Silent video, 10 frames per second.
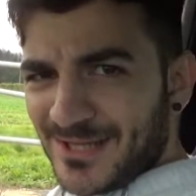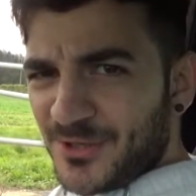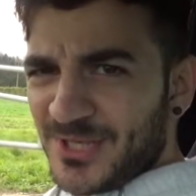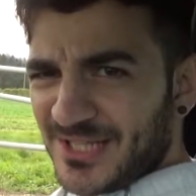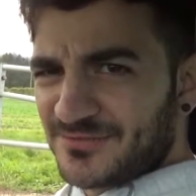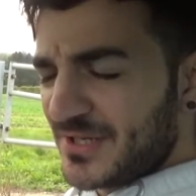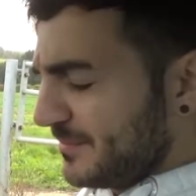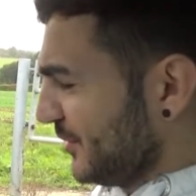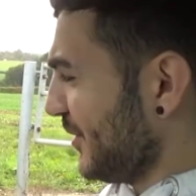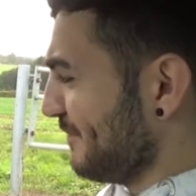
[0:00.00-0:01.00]
Now, the next thing
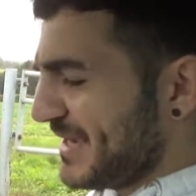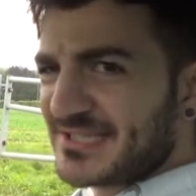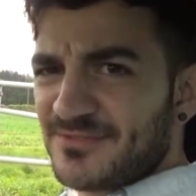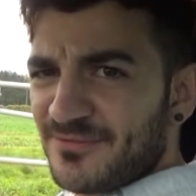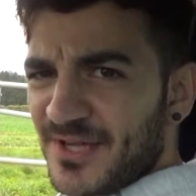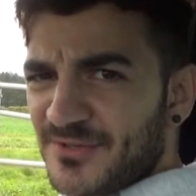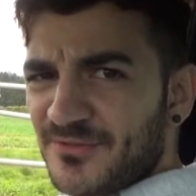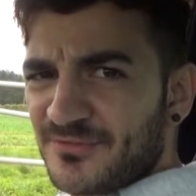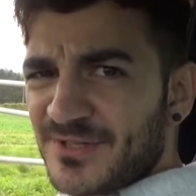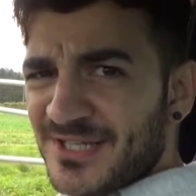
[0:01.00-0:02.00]
I'm not a massive fan
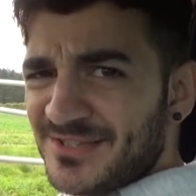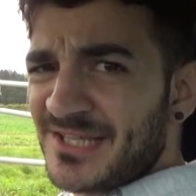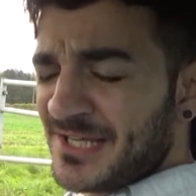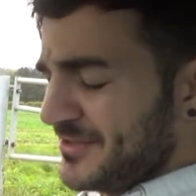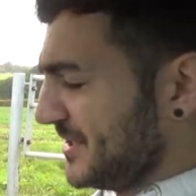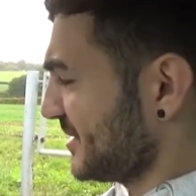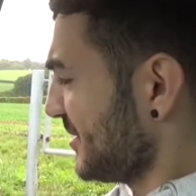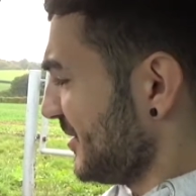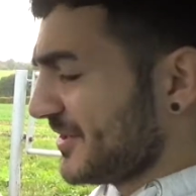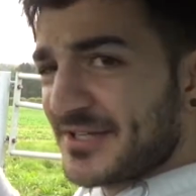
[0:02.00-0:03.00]
of in this
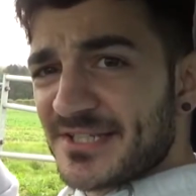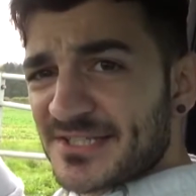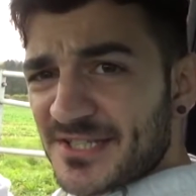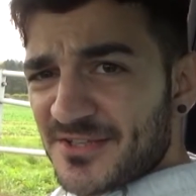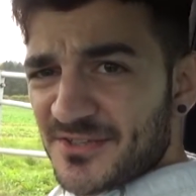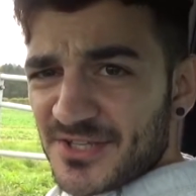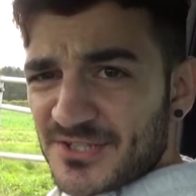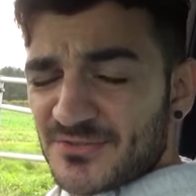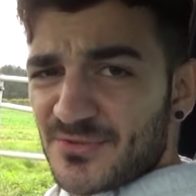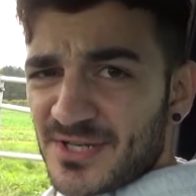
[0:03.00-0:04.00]
car is
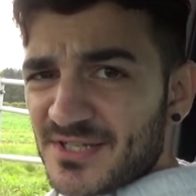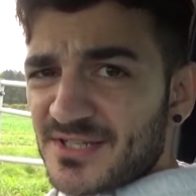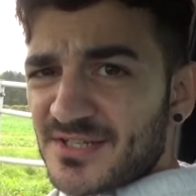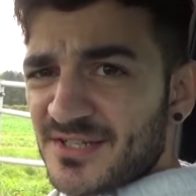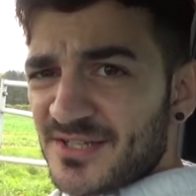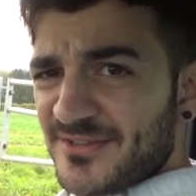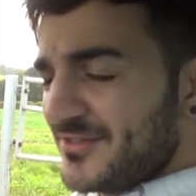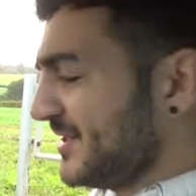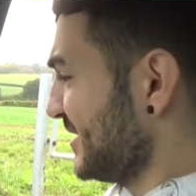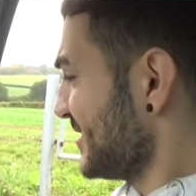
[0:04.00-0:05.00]
this right here.
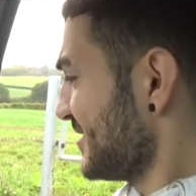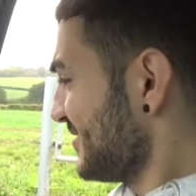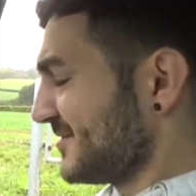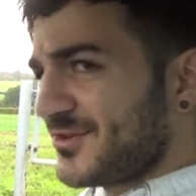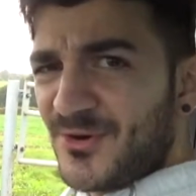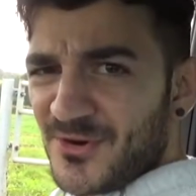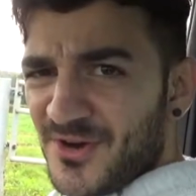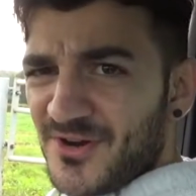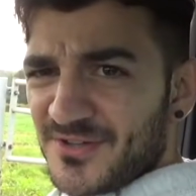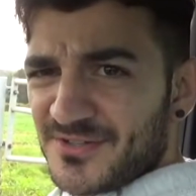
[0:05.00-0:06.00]
This door
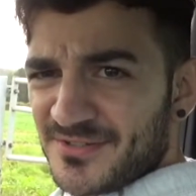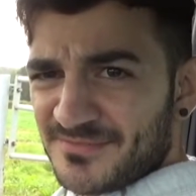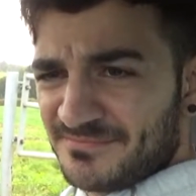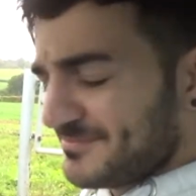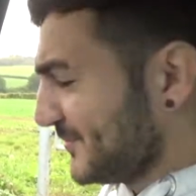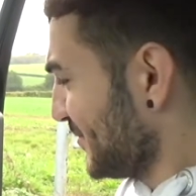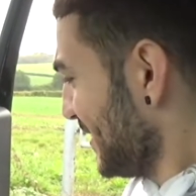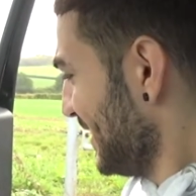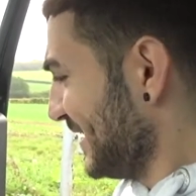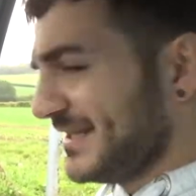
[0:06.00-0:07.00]
card
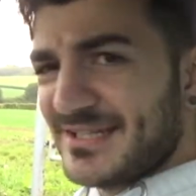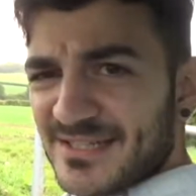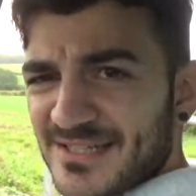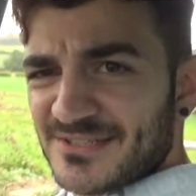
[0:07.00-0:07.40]
right here.